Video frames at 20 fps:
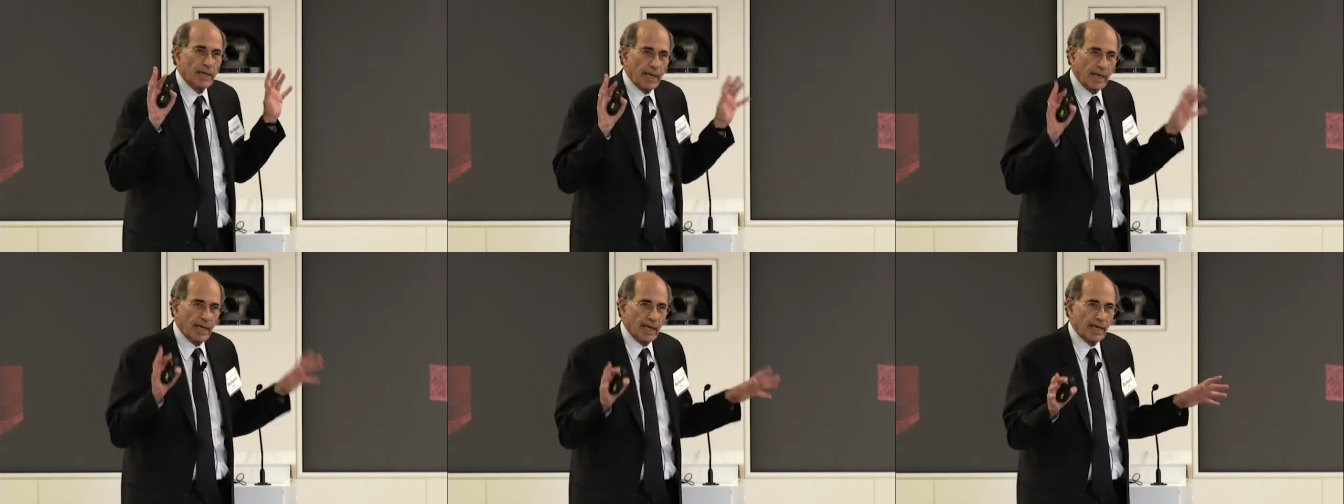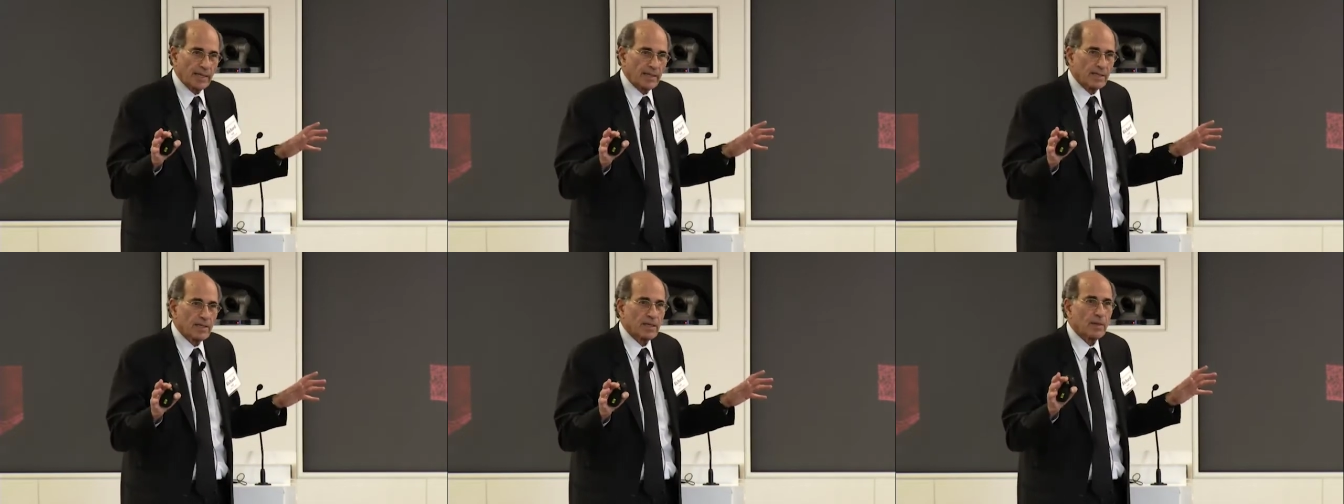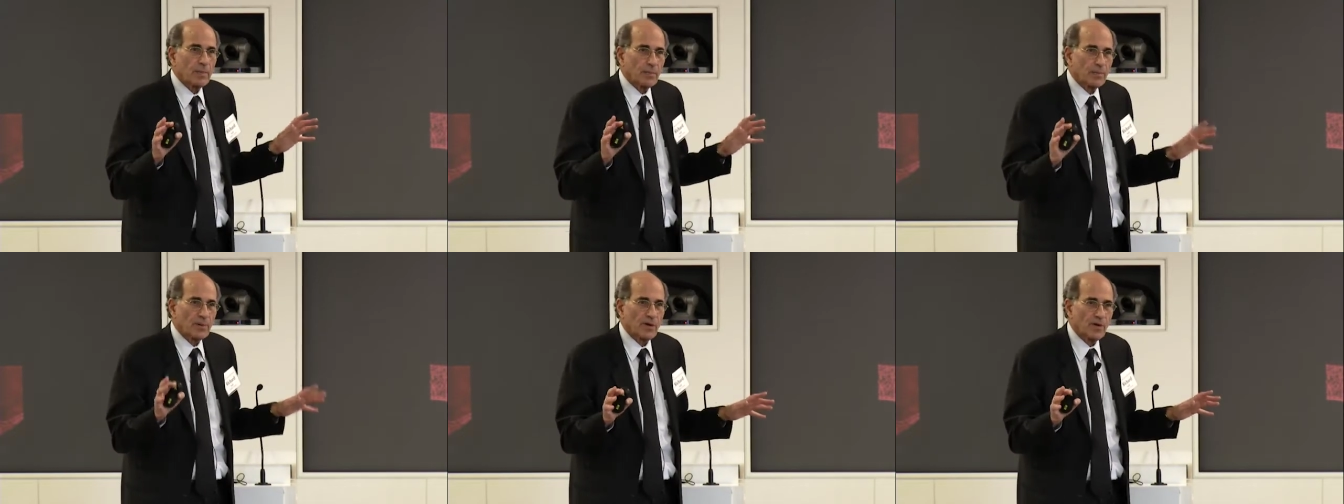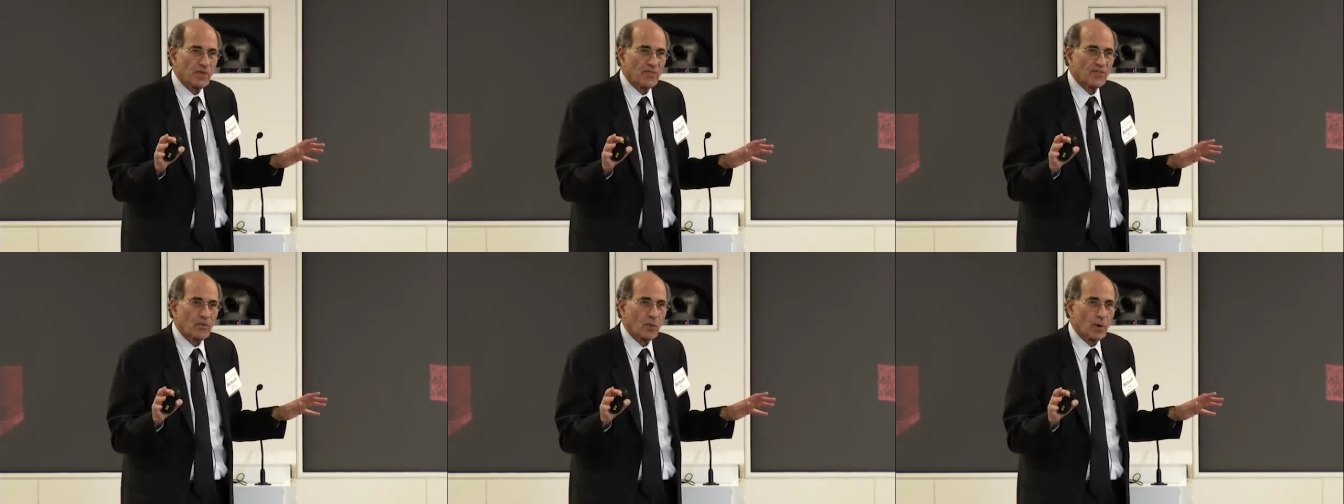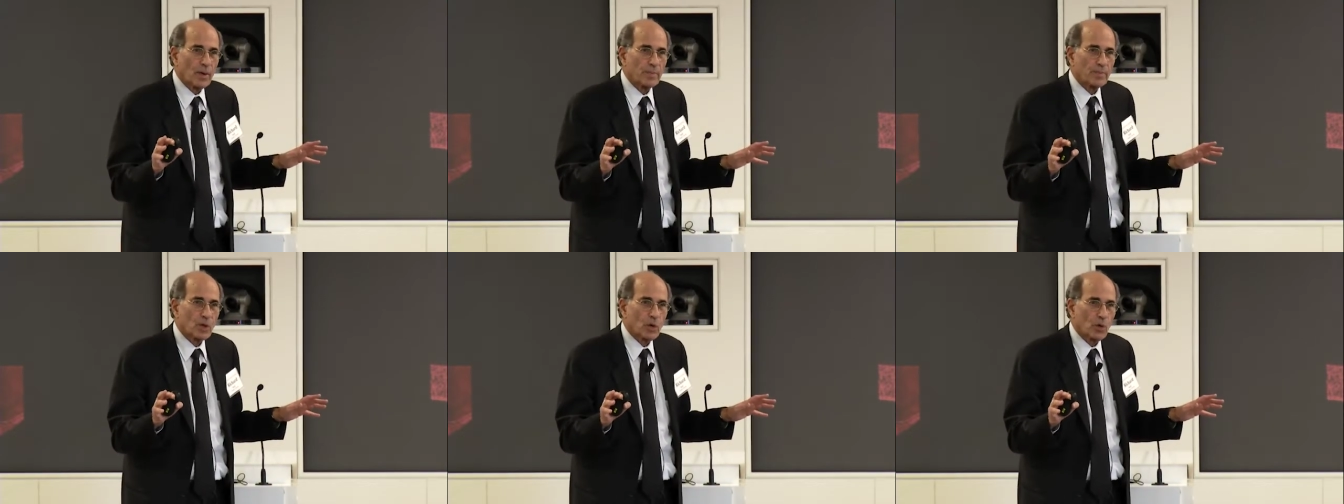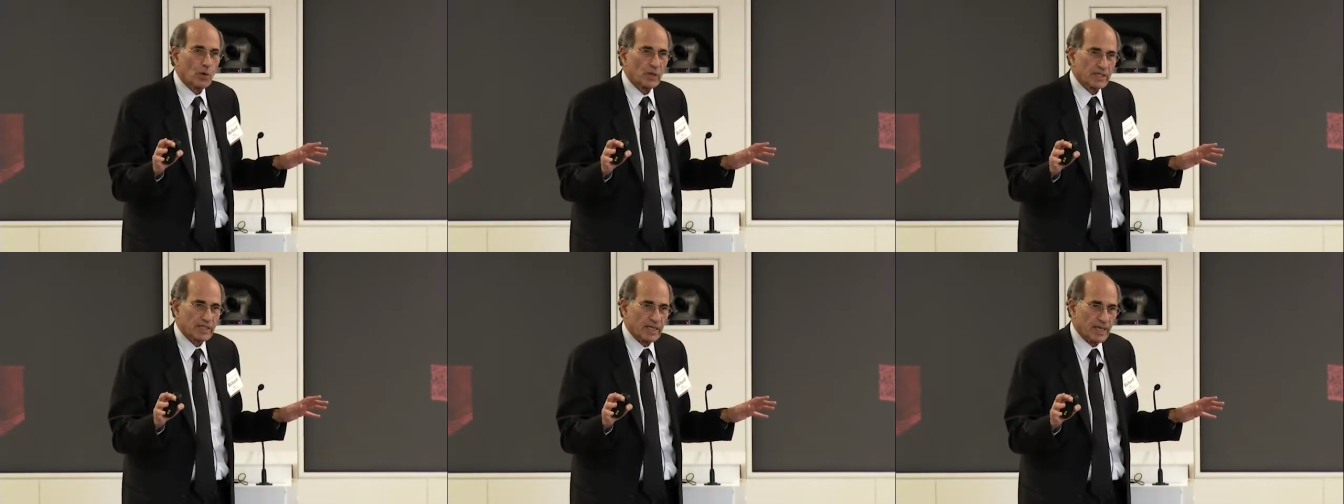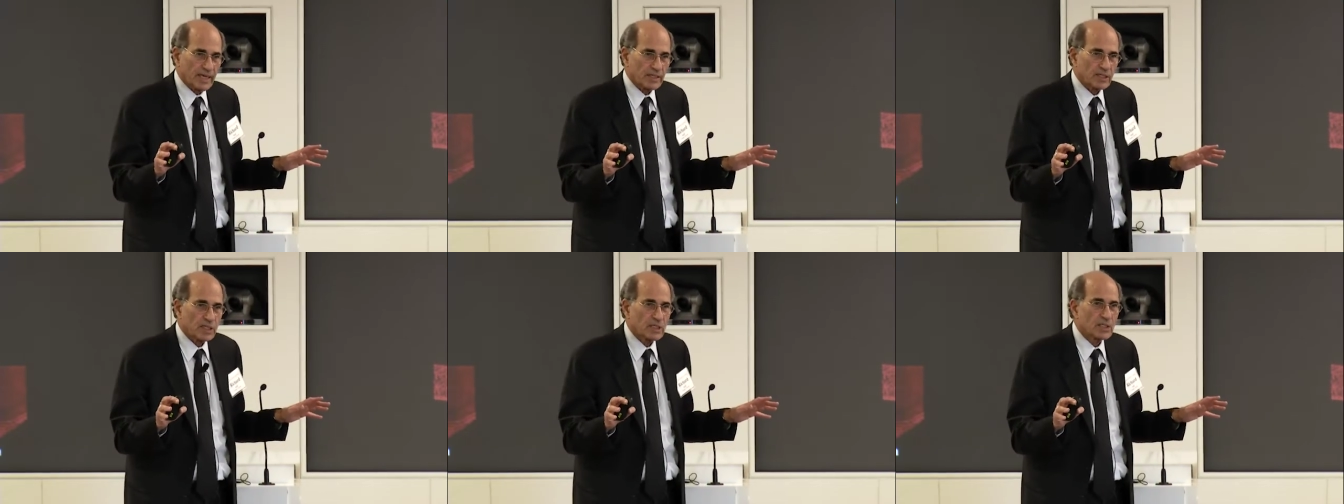in piriform
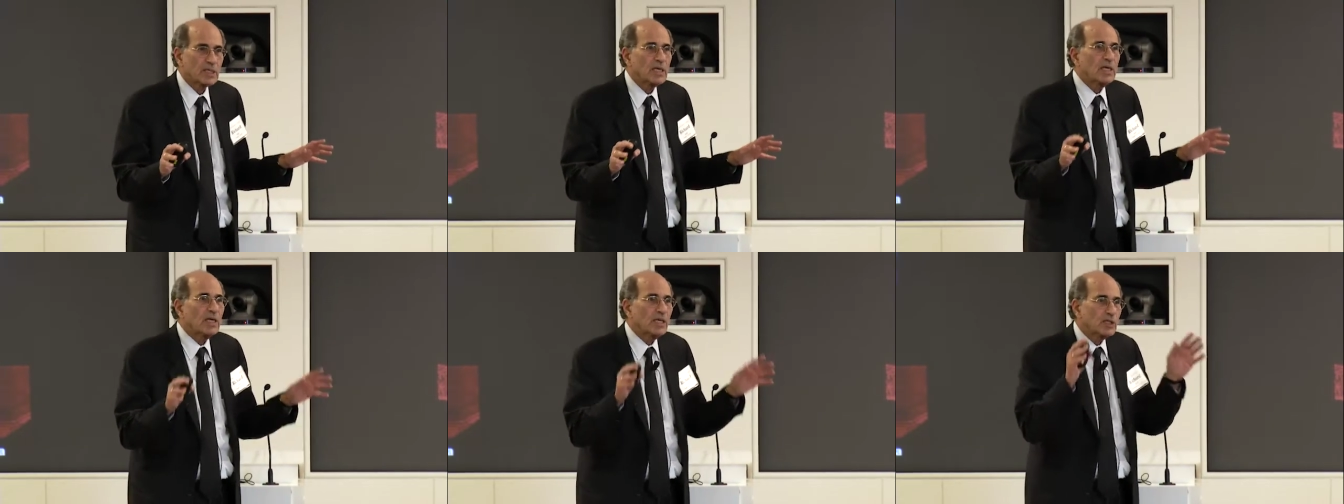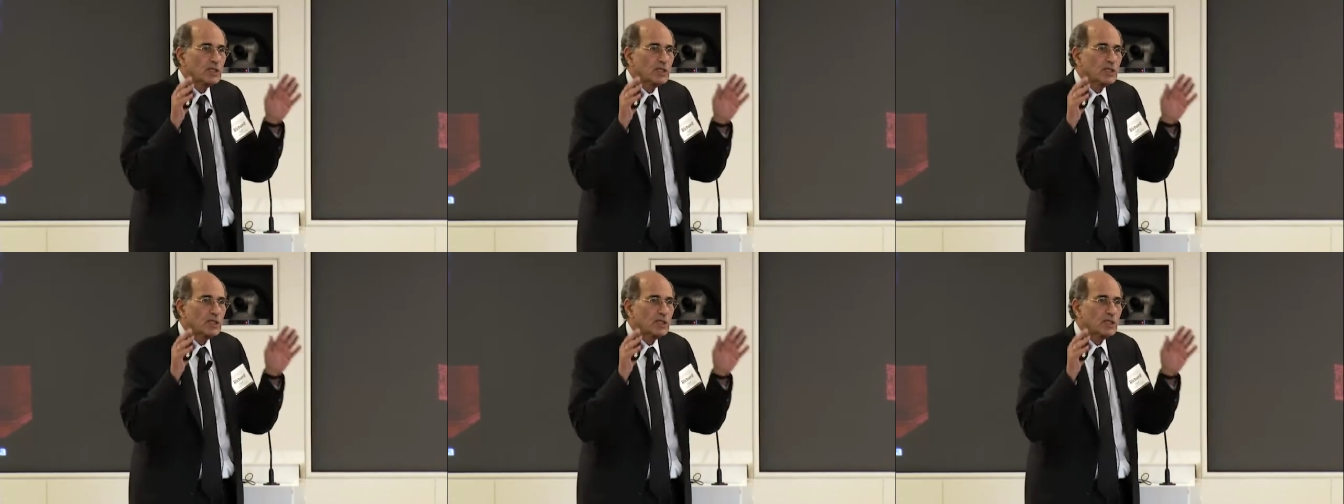cortex.